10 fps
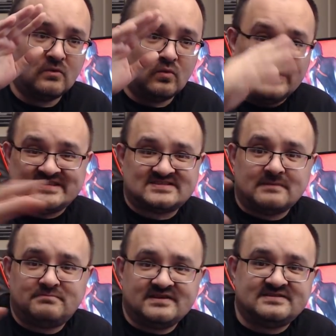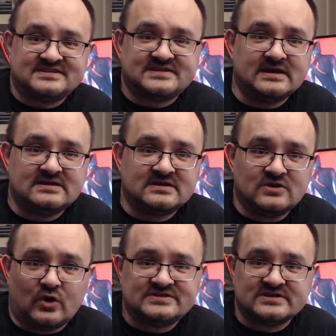we simply decided
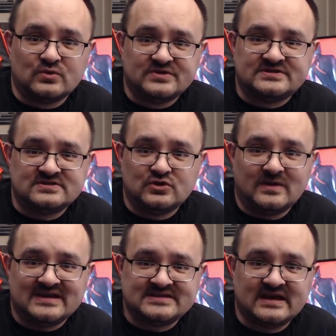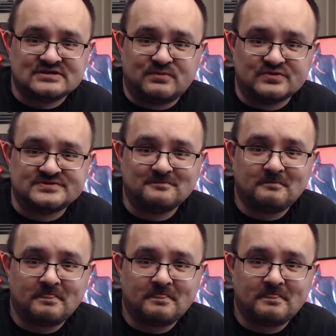not to go to US expos